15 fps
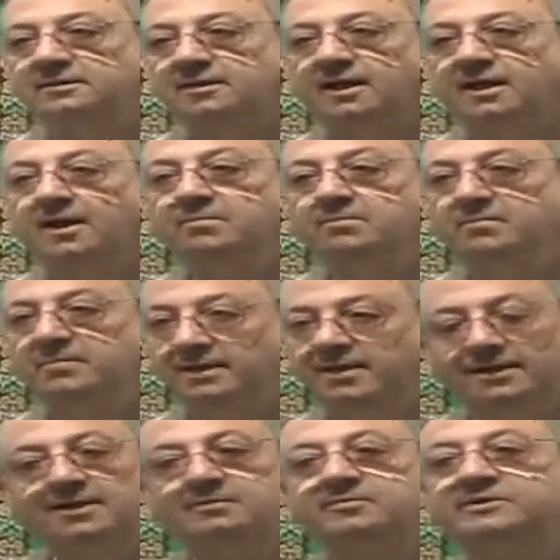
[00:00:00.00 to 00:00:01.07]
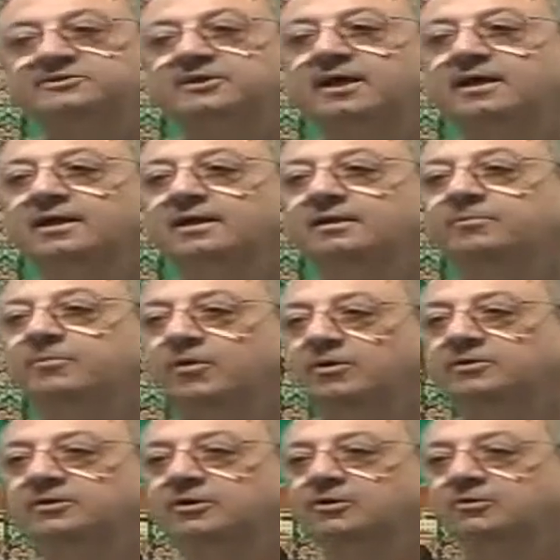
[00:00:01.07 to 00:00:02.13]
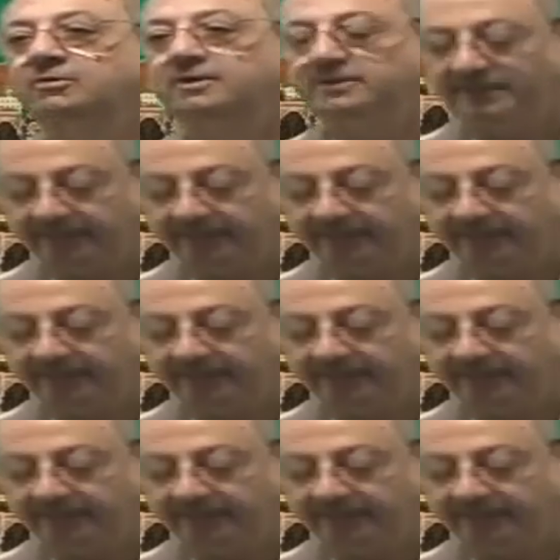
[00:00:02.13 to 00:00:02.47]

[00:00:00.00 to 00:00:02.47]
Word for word: ammalil misal, ponder over